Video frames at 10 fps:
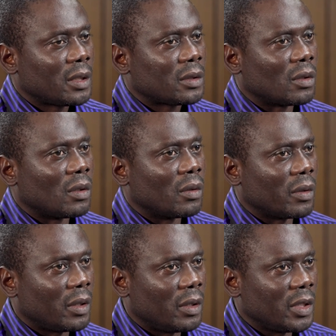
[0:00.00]
So
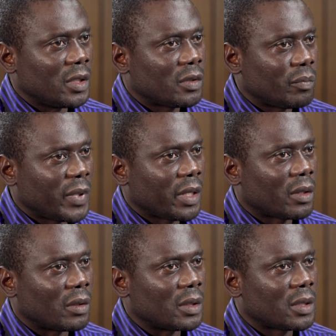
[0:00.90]
these
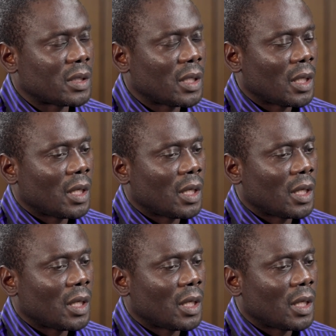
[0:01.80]
methods